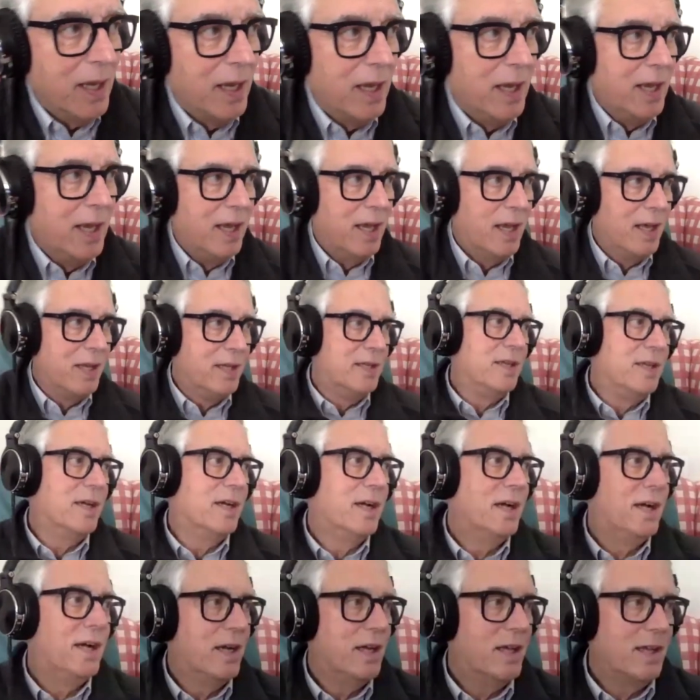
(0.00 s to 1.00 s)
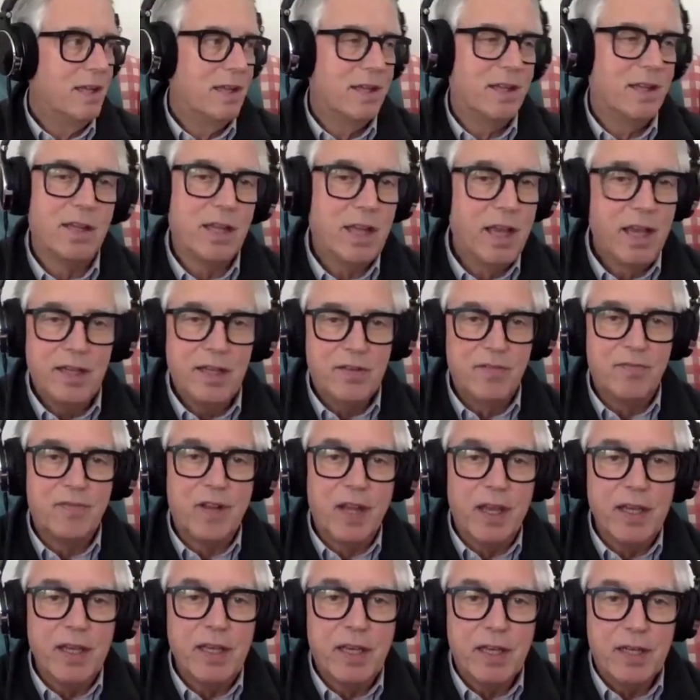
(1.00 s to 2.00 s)
and uh, the land of
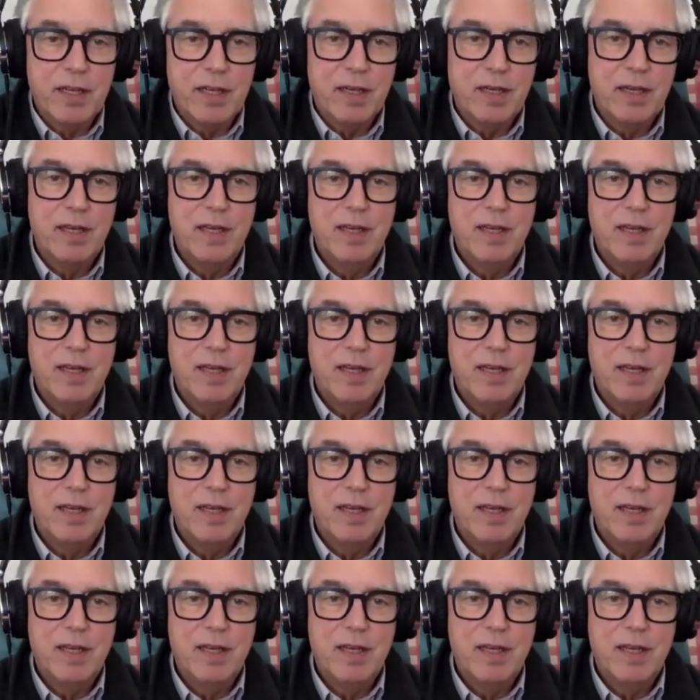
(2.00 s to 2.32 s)
Lincoln